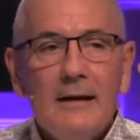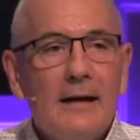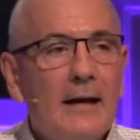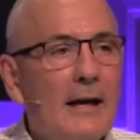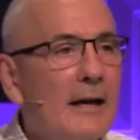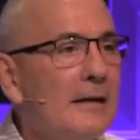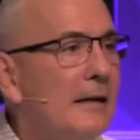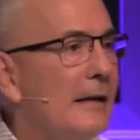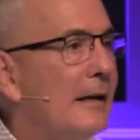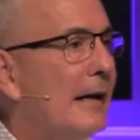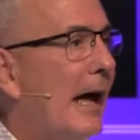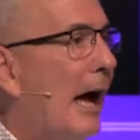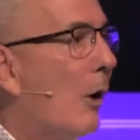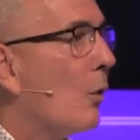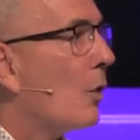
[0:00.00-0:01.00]
and in
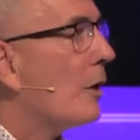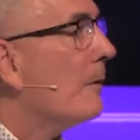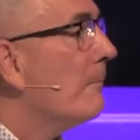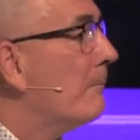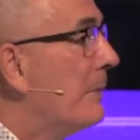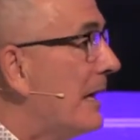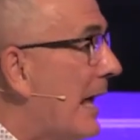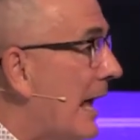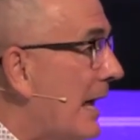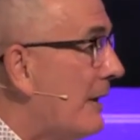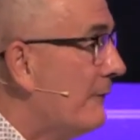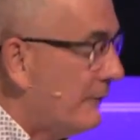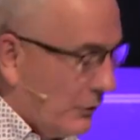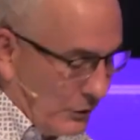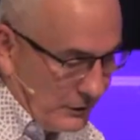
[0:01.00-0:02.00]
our
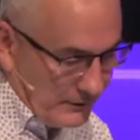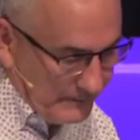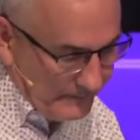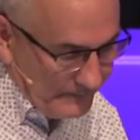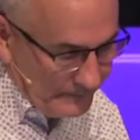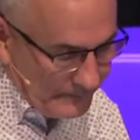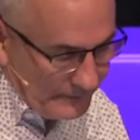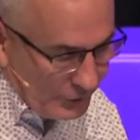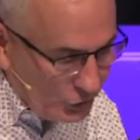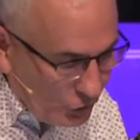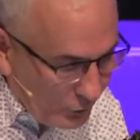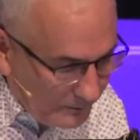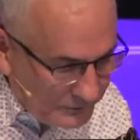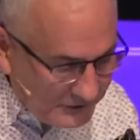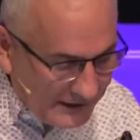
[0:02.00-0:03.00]
behavior, that
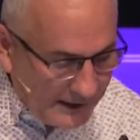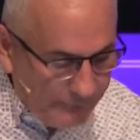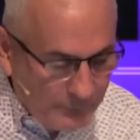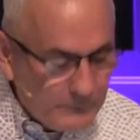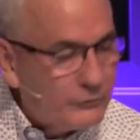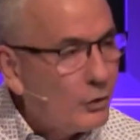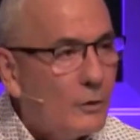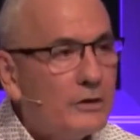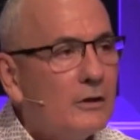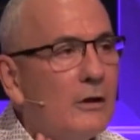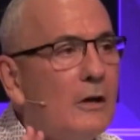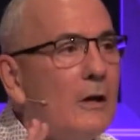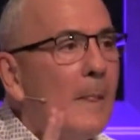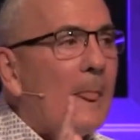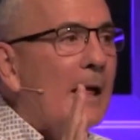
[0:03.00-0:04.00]
you abstain from. So it's
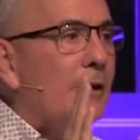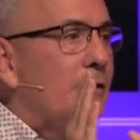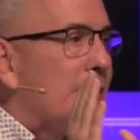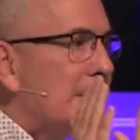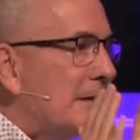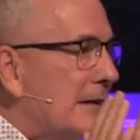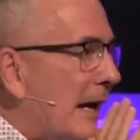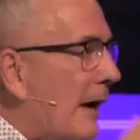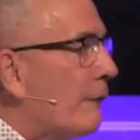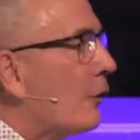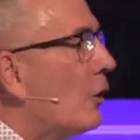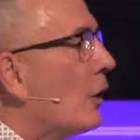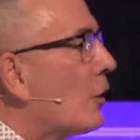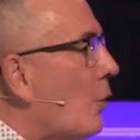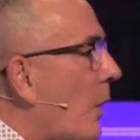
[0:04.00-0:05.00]
it's
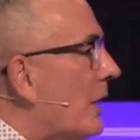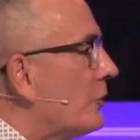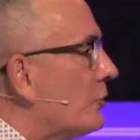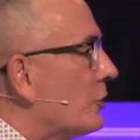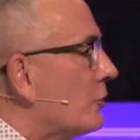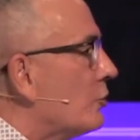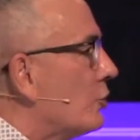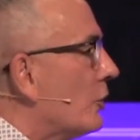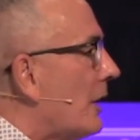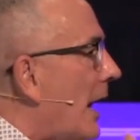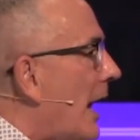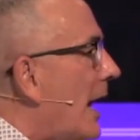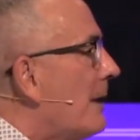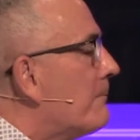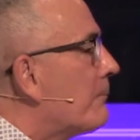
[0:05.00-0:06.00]
never a question should
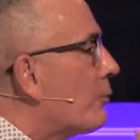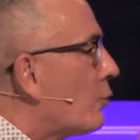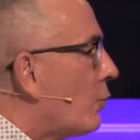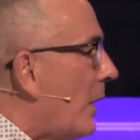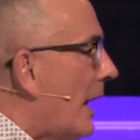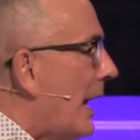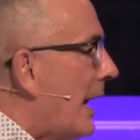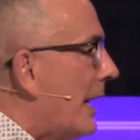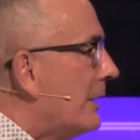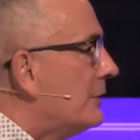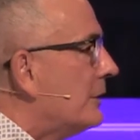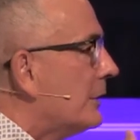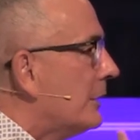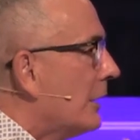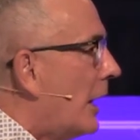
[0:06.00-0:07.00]
I pray
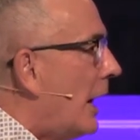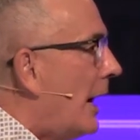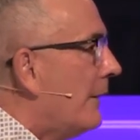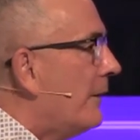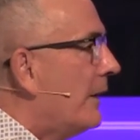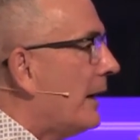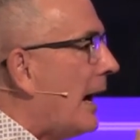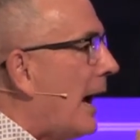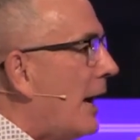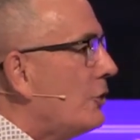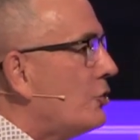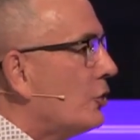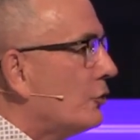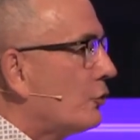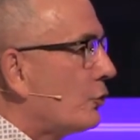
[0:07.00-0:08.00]
to God that I
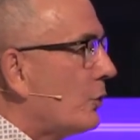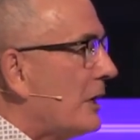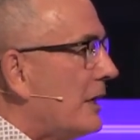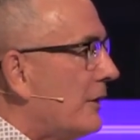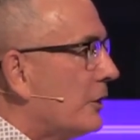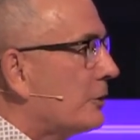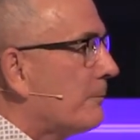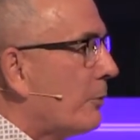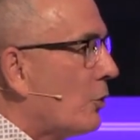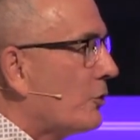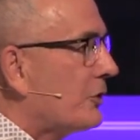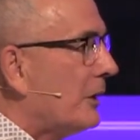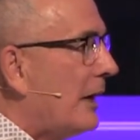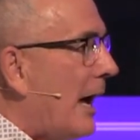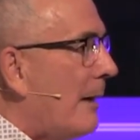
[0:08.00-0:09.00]
should treat this
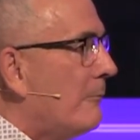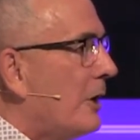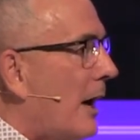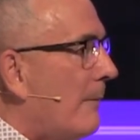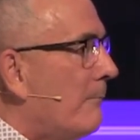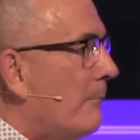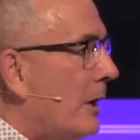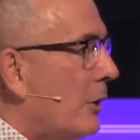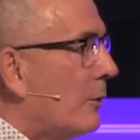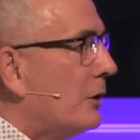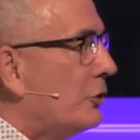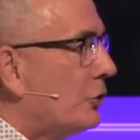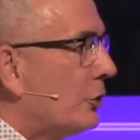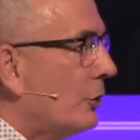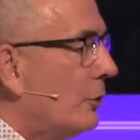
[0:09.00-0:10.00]
person I'm not
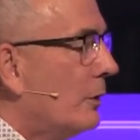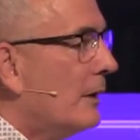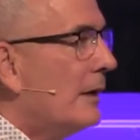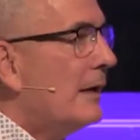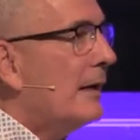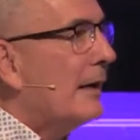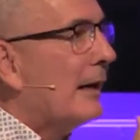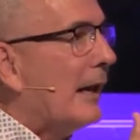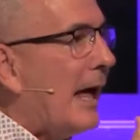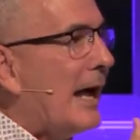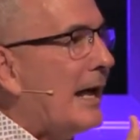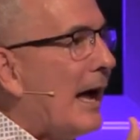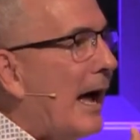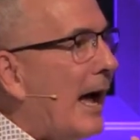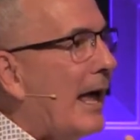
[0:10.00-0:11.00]
married to
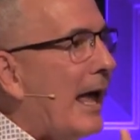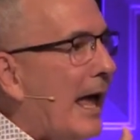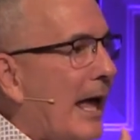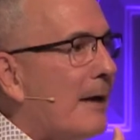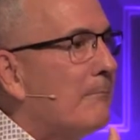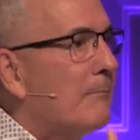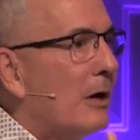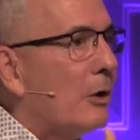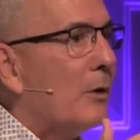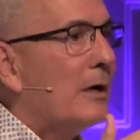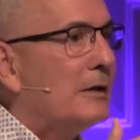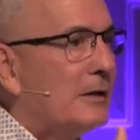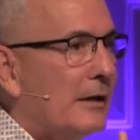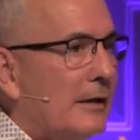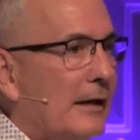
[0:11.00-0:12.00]
like I am
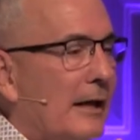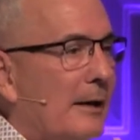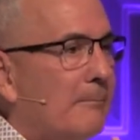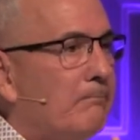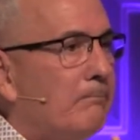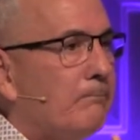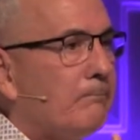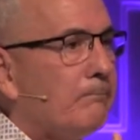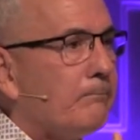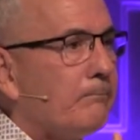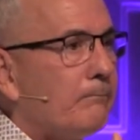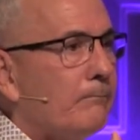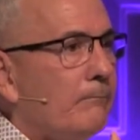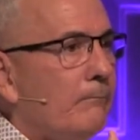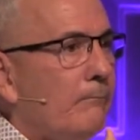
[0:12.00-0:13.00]
married to them
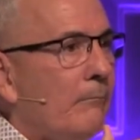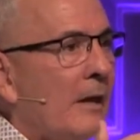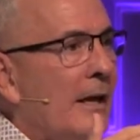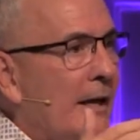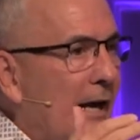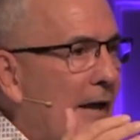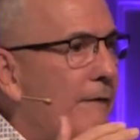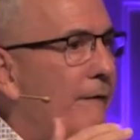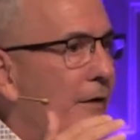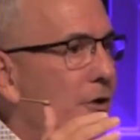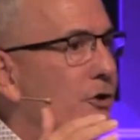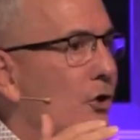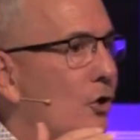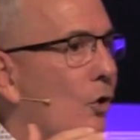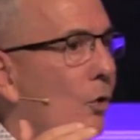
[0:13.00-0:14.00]
in a
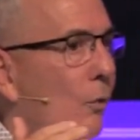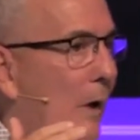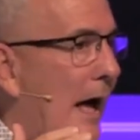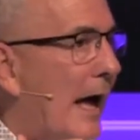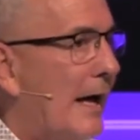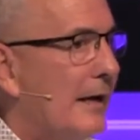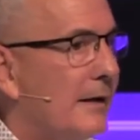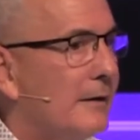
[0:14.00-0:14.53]
physical way.